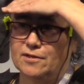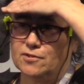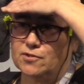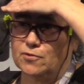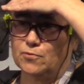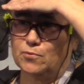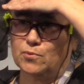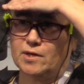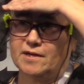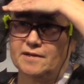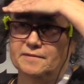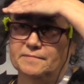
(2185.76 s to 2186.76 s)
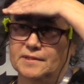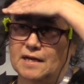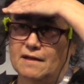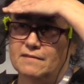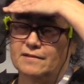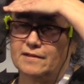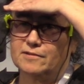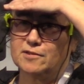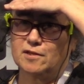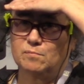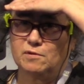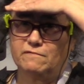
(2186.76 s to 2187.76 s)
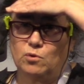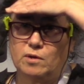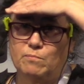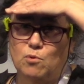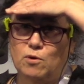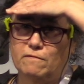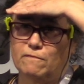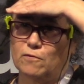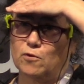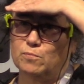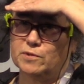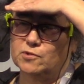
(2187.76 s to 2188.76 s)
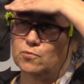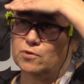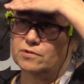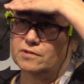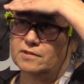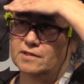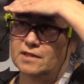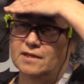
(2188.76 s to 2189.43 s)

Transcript: So I think that's going to be very important for open source,